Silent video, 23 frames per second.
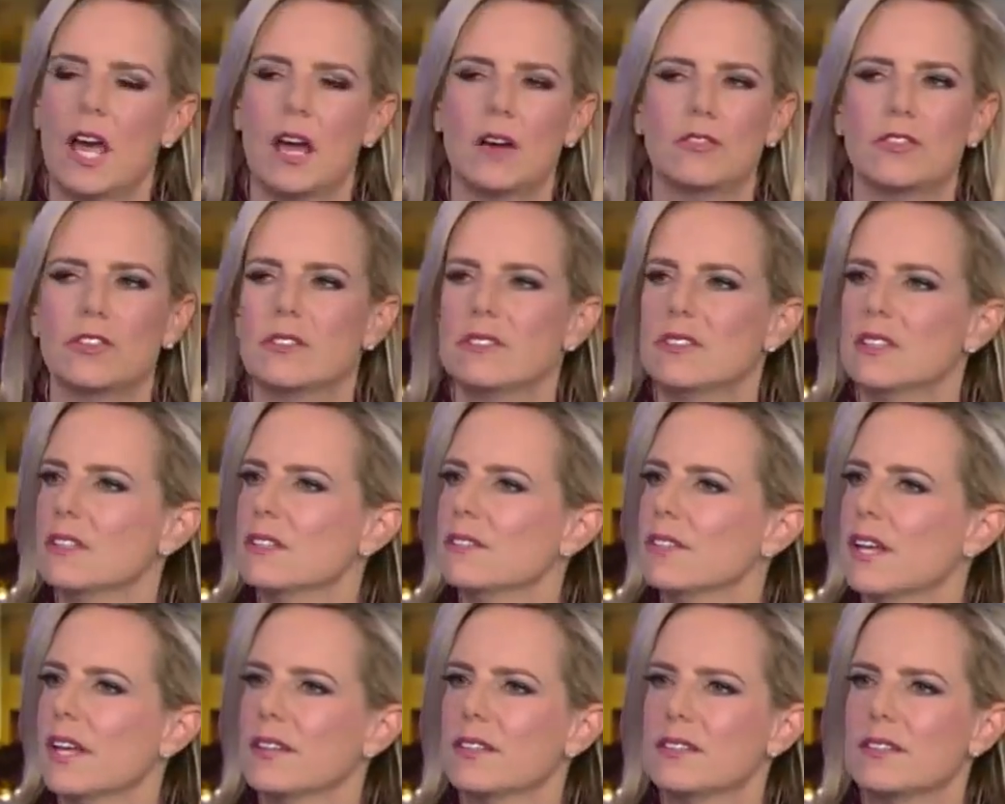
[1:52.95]
Everything
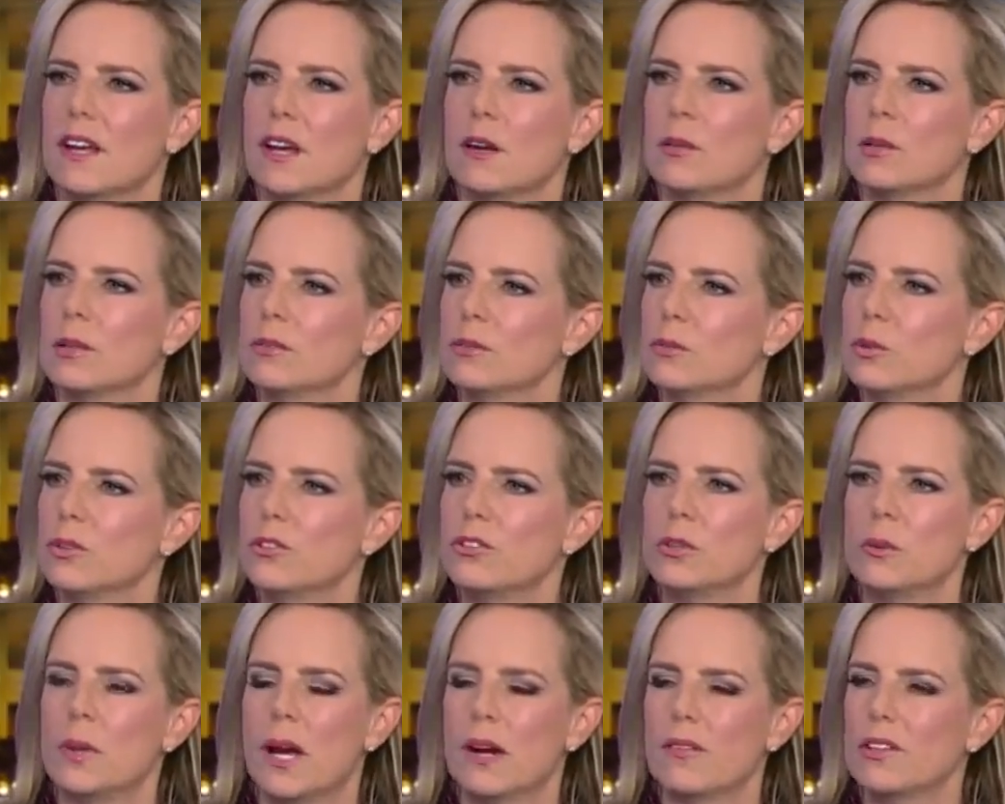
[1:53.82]
is on the table. We'll
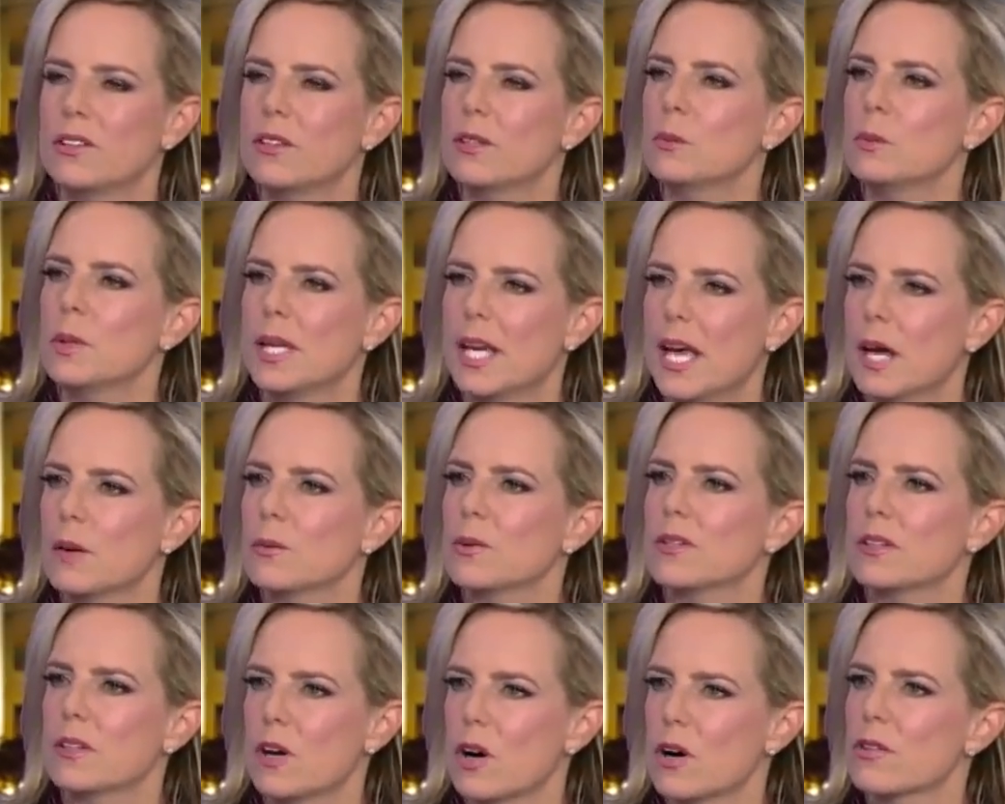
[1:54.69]
do everything we can
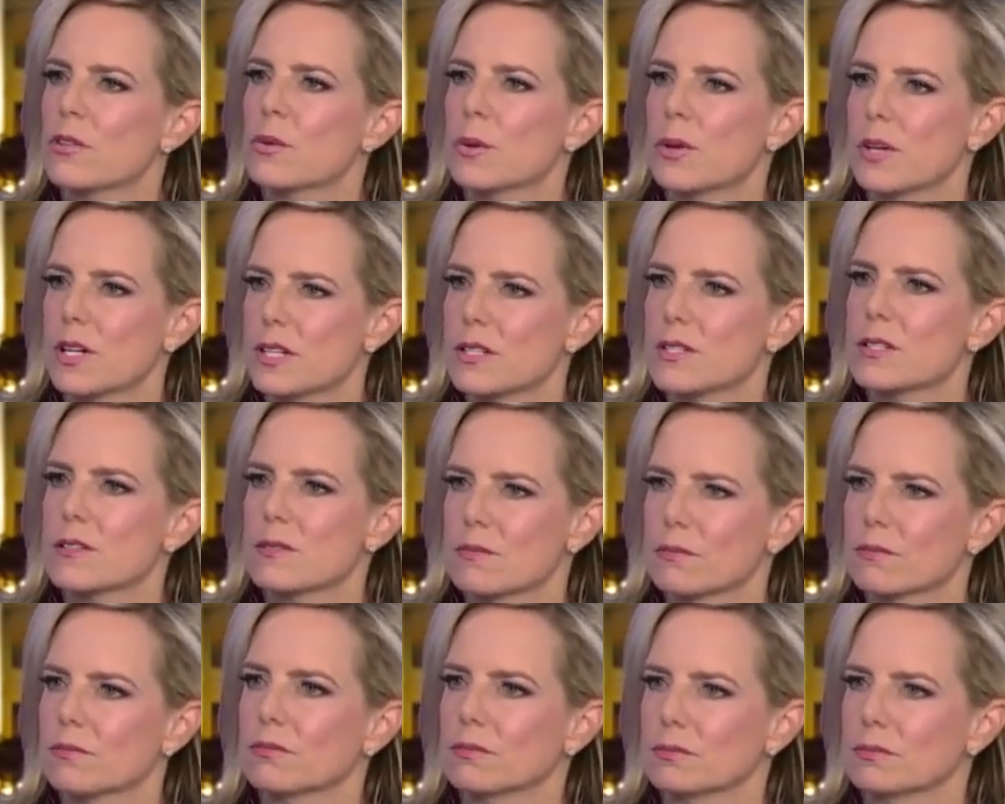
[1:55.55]
within our authorities.